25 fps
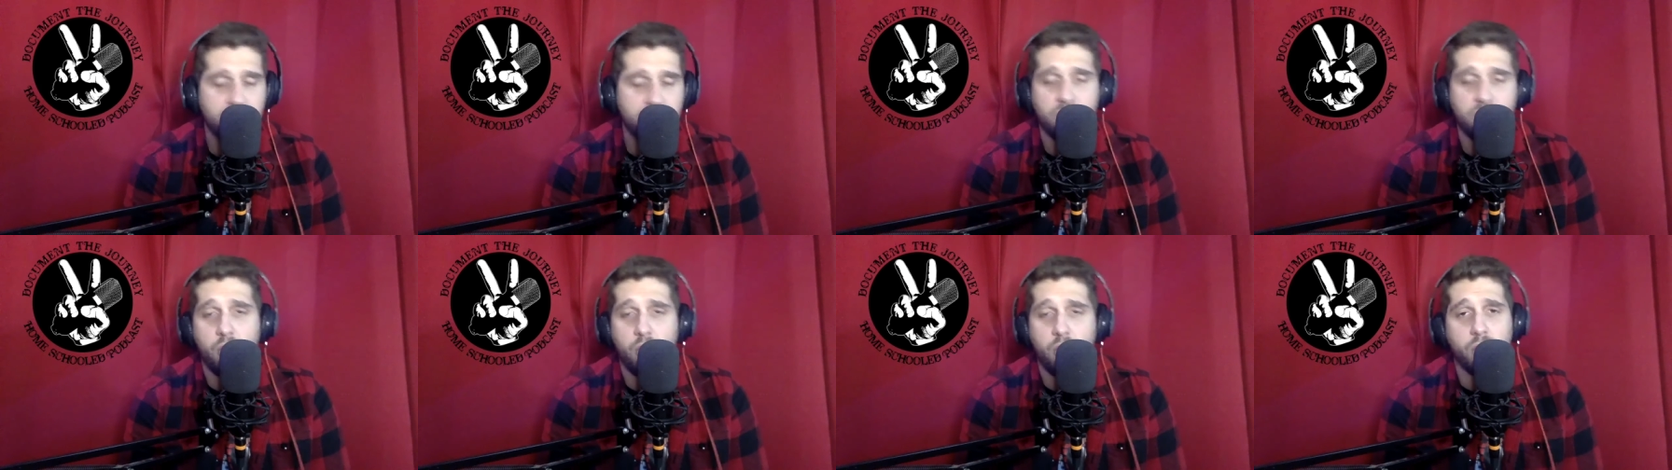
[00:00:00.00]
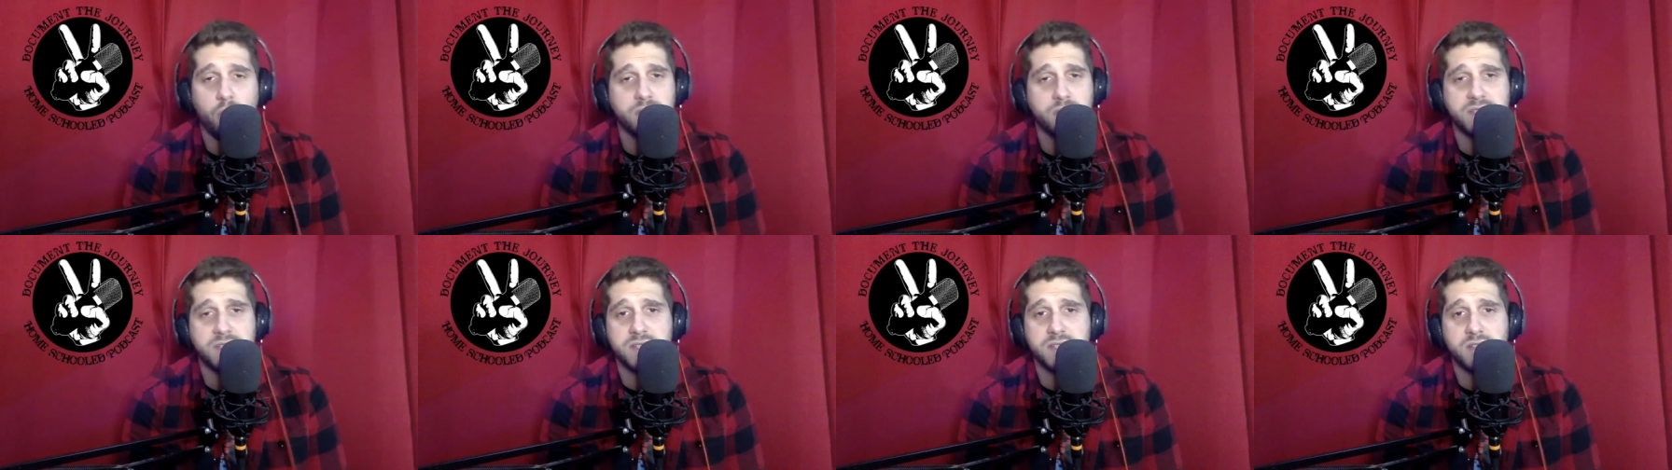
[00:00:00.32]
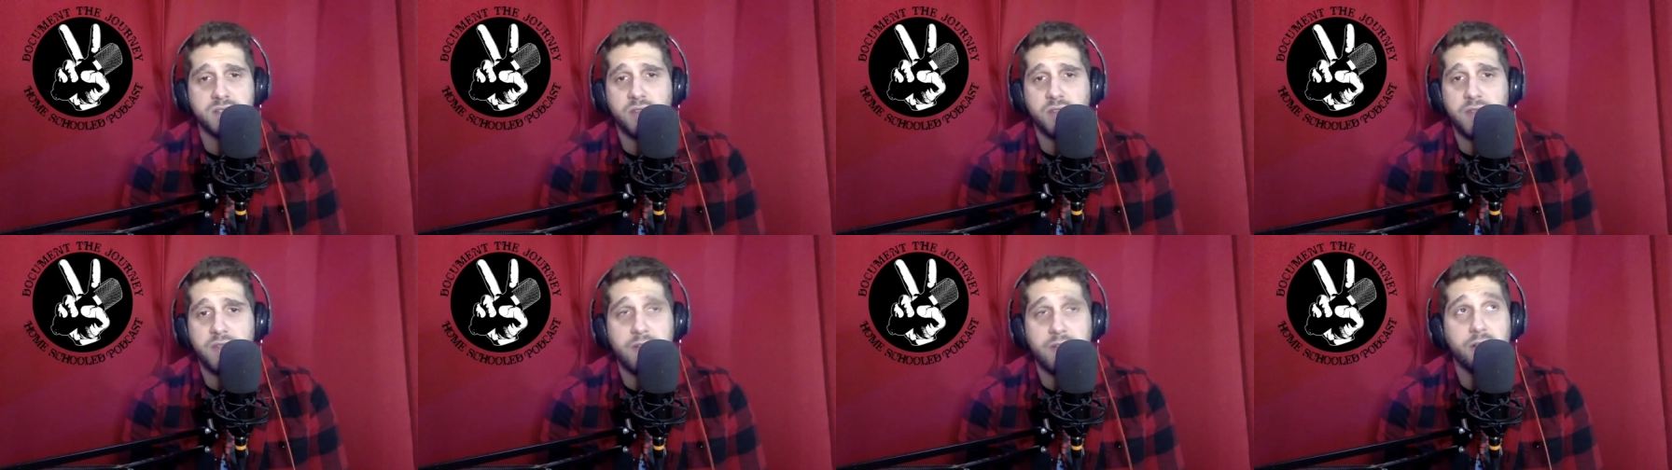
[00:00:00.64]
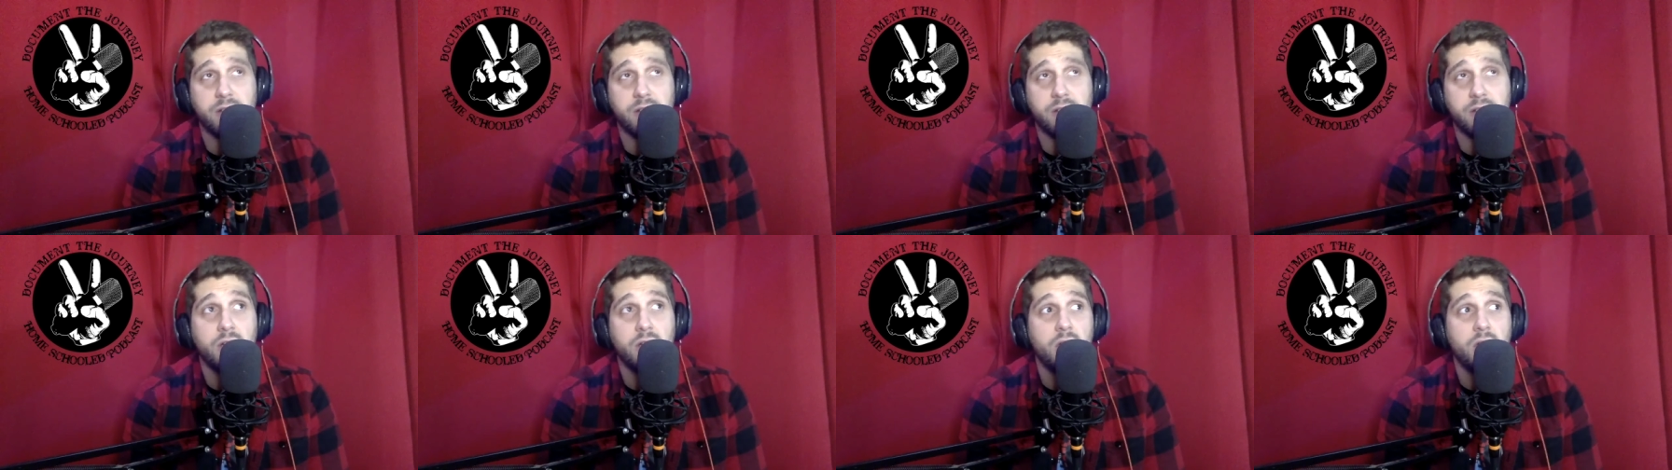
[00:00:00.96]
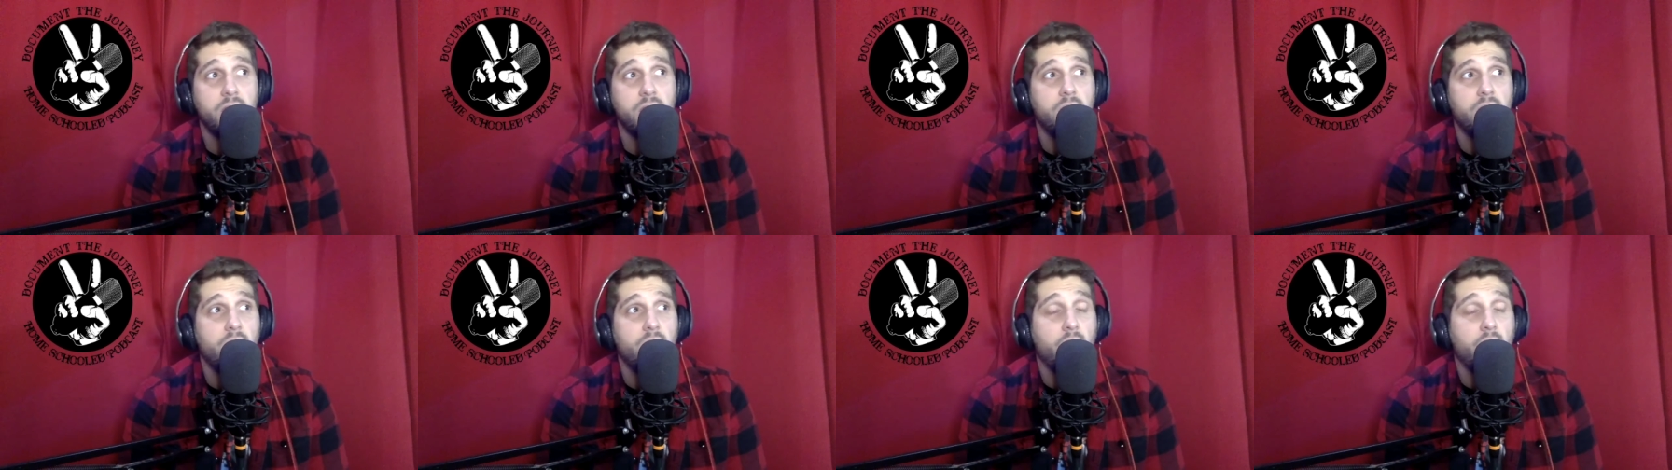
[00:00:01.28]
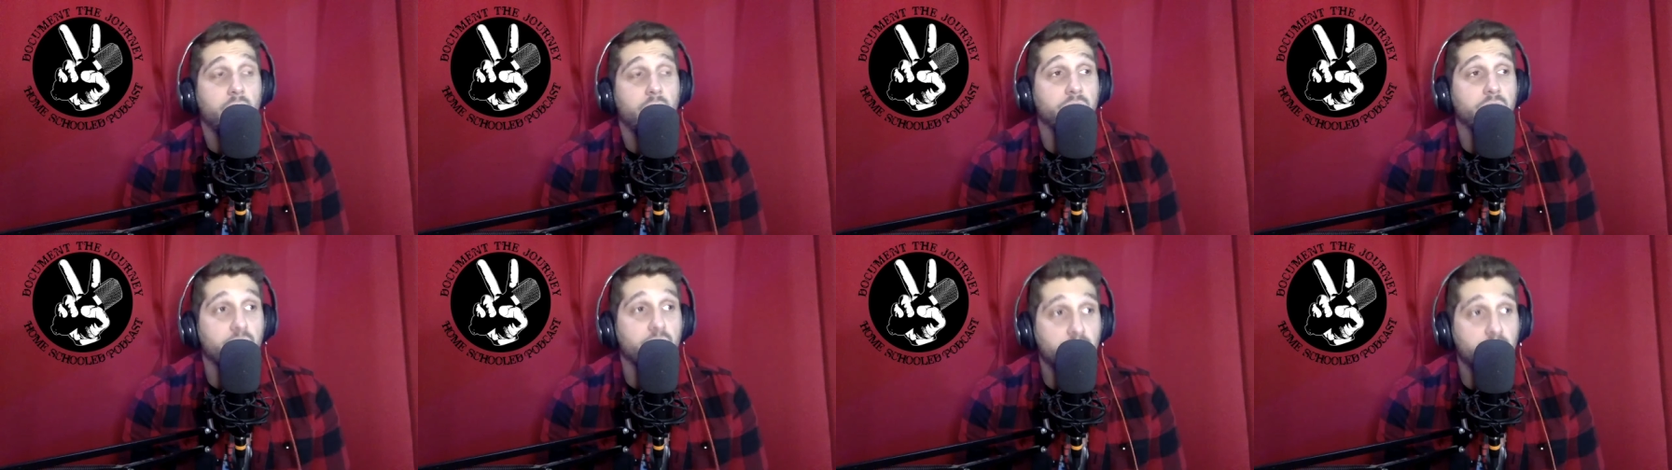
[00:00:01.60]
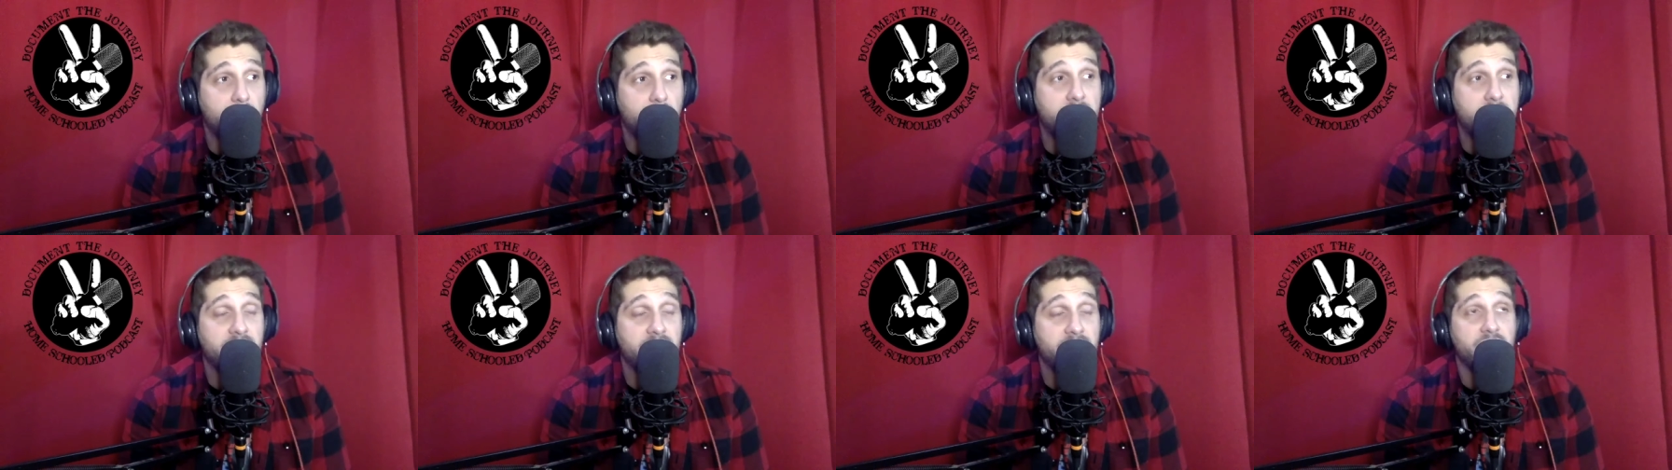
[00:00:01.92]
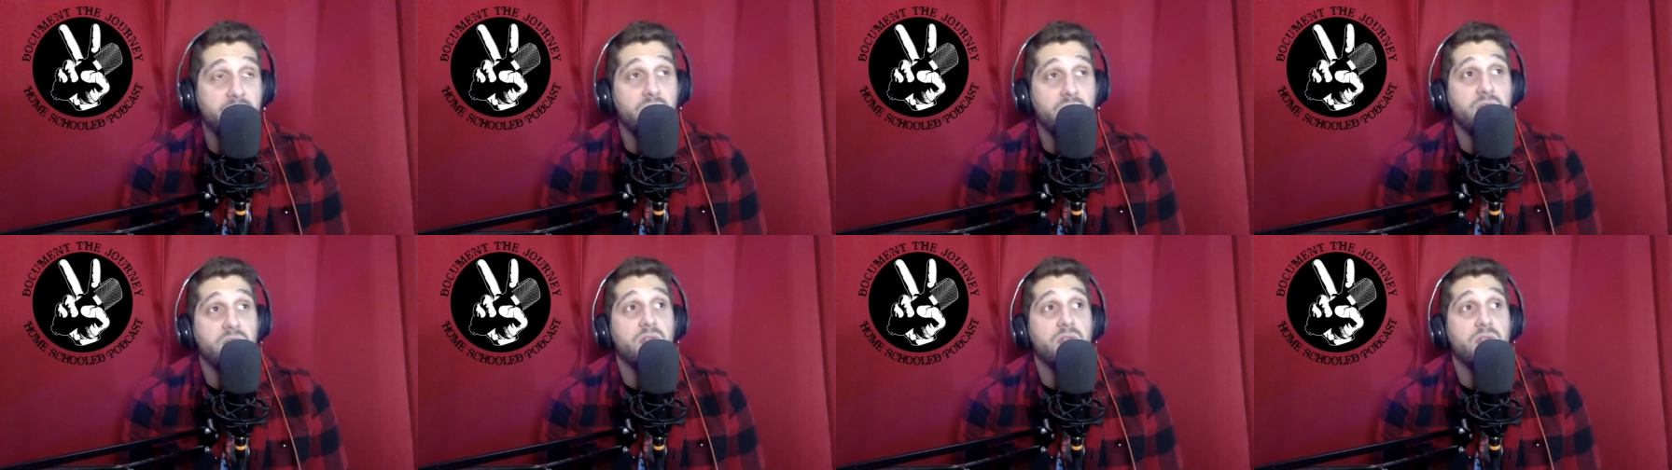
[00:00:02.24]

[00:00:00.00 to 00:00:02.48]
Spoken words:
The courses on there are great.